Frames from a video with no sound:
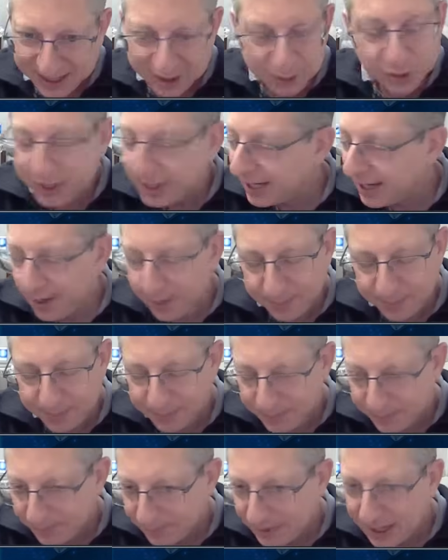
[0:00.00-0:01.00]
Couldn't get up.
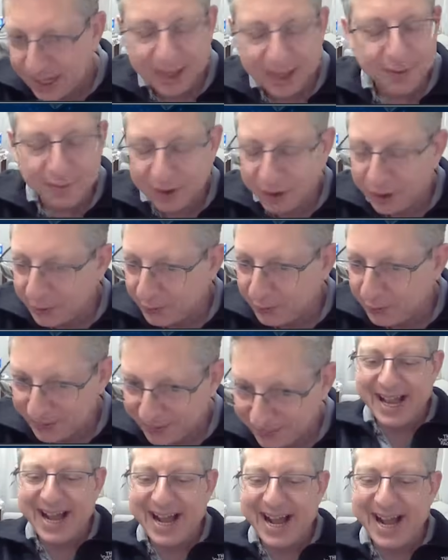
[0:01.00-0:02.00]
I live
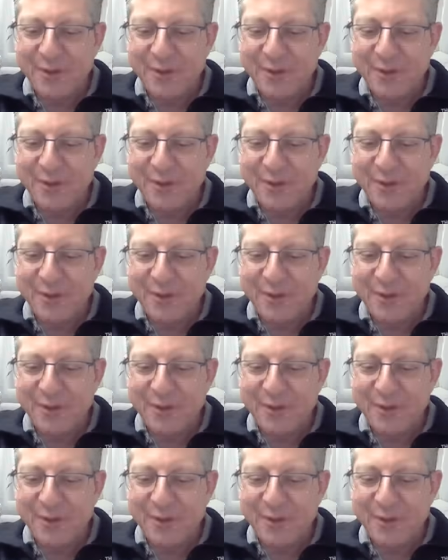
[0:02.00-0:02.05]
alone.